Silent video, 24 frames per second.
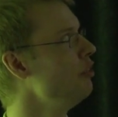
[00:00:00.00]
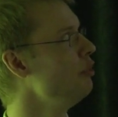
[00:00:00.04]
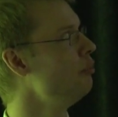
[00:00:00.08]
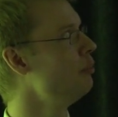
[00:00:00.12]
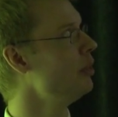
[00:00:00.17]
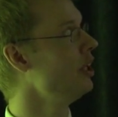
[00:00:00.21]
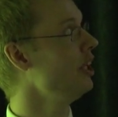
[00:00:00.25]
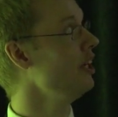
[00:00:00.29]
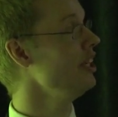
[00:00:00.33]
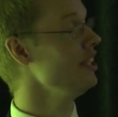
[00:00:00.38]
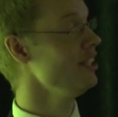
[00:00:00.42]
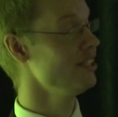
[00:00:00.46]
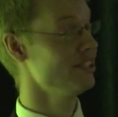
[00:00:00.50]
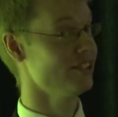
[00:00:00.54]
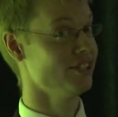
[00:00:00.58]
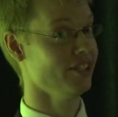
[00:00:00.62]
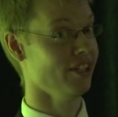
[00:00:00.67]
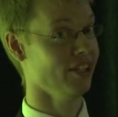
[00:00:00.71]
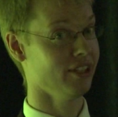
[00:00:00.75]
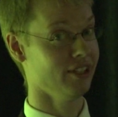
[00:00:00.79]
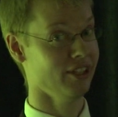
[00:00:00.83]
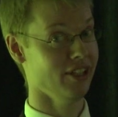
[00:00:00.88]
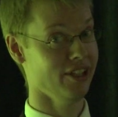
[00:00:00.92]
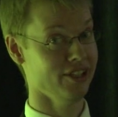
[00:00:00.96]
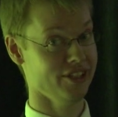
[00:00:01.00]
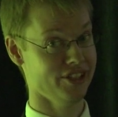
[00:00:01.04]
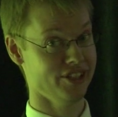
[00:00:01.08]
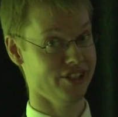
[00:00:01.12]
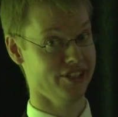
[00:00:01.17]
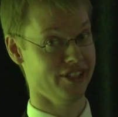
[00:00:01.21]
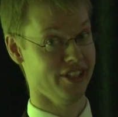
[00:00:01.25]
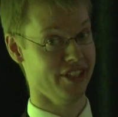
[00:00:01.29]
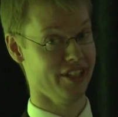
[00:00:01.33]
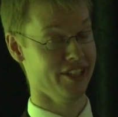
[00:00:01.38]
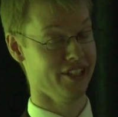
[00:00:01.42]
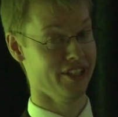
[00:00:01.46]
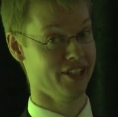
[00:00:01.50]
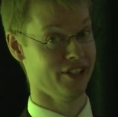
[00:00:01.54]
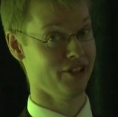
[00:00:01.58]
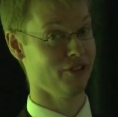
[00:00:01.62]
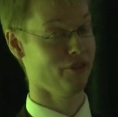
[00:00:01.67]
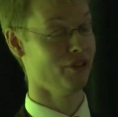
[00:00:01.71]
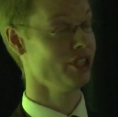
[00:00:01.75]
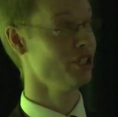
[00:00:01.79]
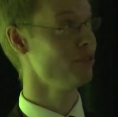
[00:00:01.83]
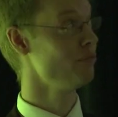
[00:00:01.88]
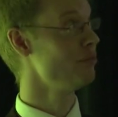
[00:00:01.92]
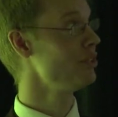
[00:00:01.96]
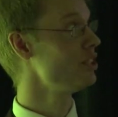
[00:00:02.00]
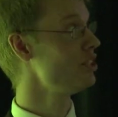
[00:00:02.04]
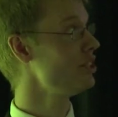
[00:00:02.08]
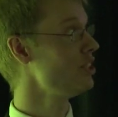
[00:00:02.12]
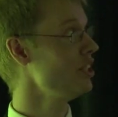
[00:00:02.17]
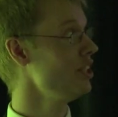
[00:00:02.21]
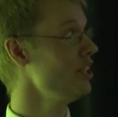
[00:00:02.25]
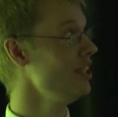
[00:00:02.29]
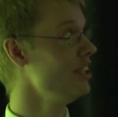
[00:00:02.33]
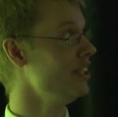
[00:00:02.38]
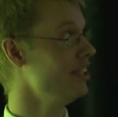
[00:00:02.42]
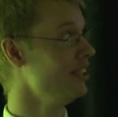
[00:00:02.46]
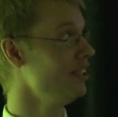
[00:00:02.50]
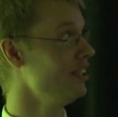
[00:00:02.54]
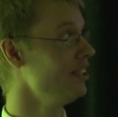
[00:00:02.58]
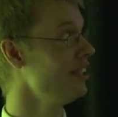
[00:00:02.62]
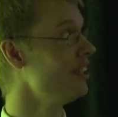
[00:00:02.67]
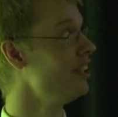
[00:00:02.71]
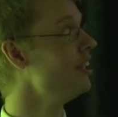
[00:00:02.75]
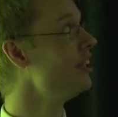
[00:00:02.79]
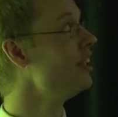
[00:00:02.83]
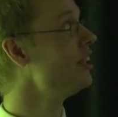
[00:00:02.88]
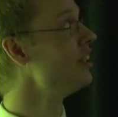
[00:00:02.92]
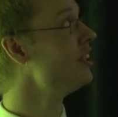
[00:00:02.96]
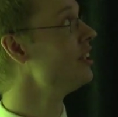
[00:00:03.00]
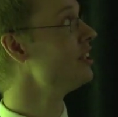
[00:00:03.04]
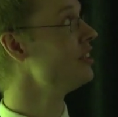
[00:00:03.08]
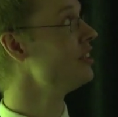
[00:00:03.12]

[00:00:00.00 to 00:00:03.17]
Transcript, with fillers: can replace a cluster with a machine,